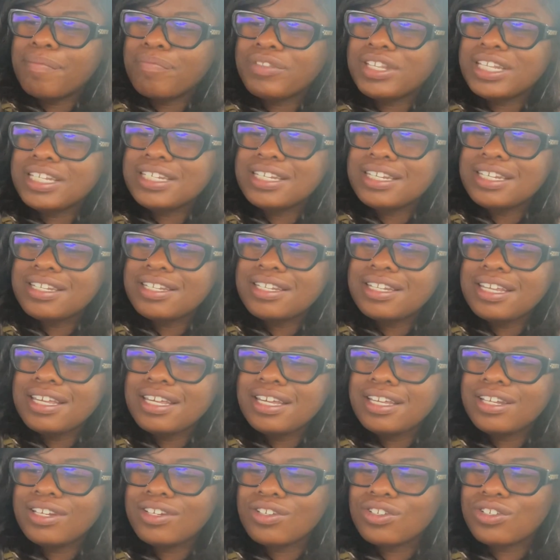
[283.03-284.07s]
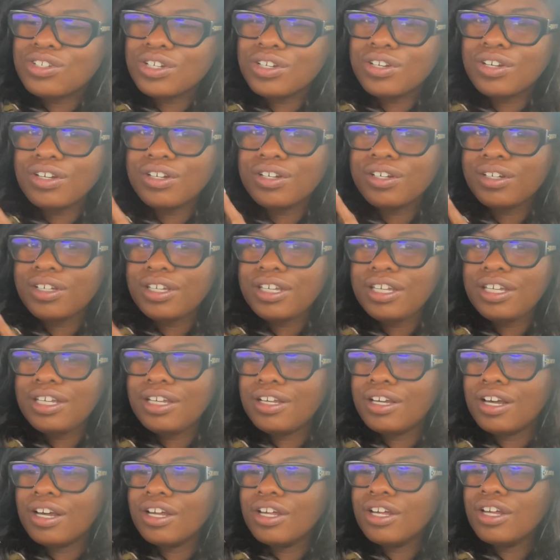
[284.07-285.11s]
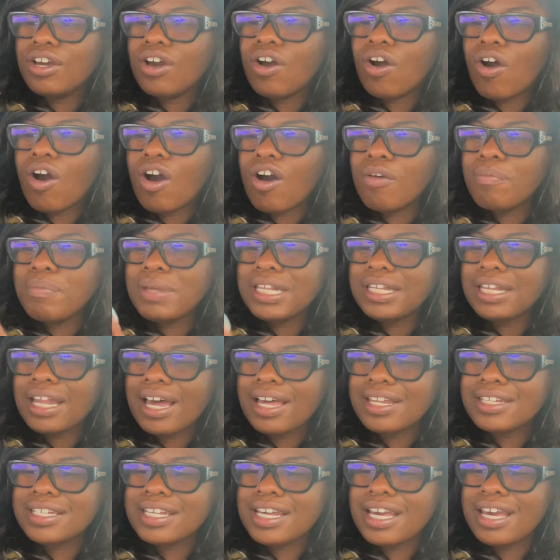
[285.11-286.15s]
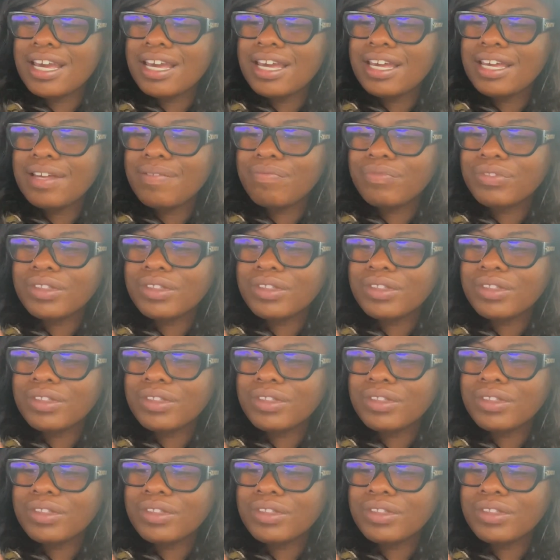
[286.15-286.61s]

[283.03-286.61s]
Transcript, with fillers: this is the sugar cookie almond latte.